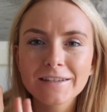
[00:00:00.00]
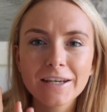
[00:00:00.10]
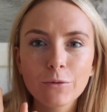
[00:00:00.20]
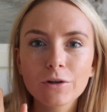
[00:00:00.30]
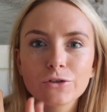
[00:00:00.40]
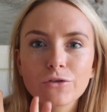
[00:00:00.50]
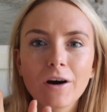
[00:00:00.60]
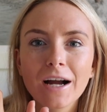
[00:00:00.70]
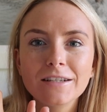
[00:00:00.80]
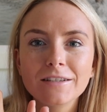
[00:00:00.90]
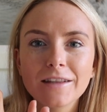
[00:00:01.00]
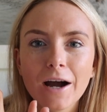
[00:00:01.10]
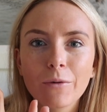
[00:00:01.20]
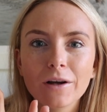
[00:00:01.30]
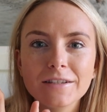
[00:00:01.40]
Has anyone tried
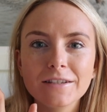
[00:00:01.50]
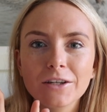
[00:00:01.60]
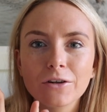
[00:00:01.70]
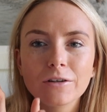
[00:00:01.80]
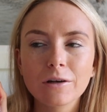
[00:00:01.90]
that one? Is it good?